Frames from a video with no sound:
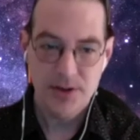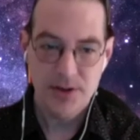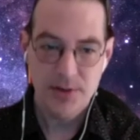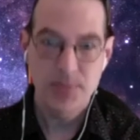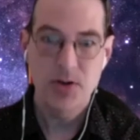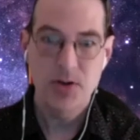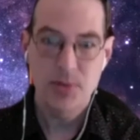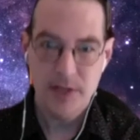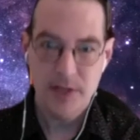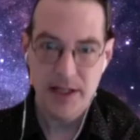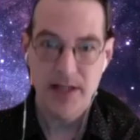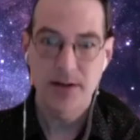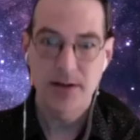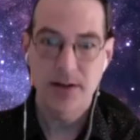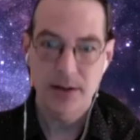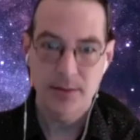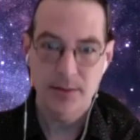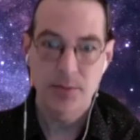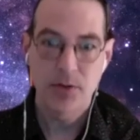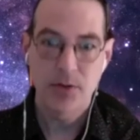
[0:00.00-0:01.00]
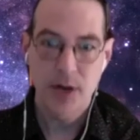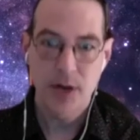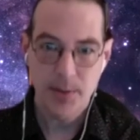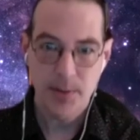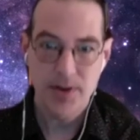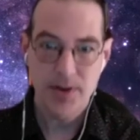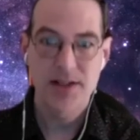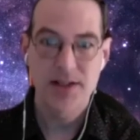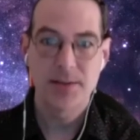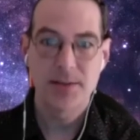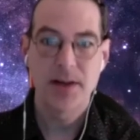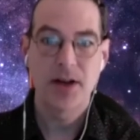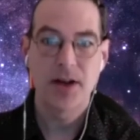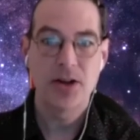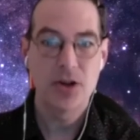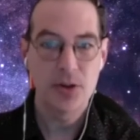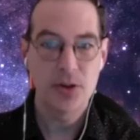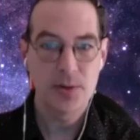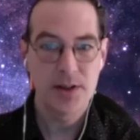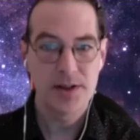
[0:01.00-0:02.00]
unique properties about
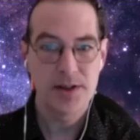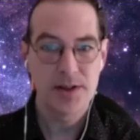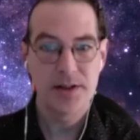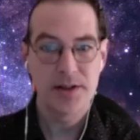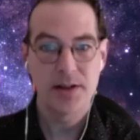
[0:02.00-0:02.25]
humans,